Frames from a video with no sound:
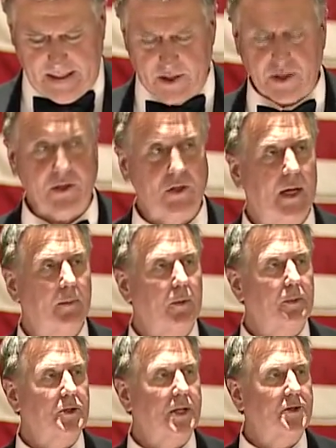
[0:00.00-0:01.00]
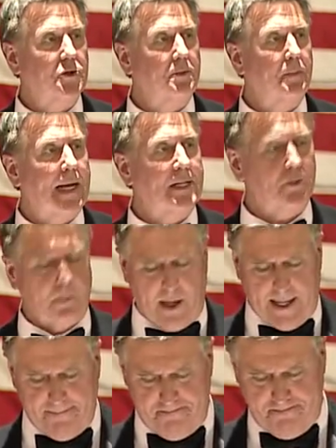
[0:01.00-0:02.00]
as the somber procession passed
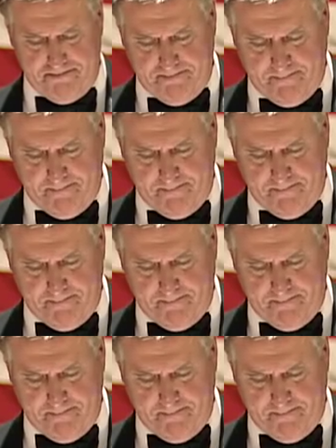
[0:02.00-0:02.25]
by.